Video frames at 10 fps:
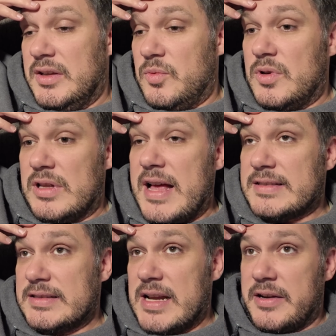Well,
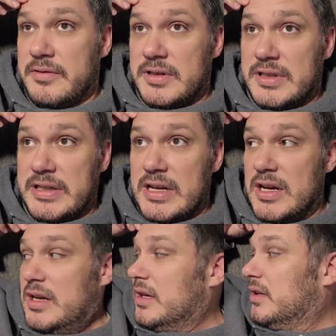last night really.
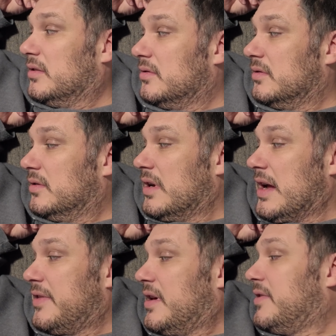Uh,
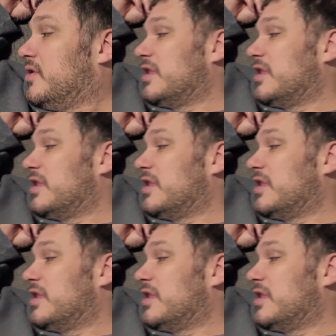I thought there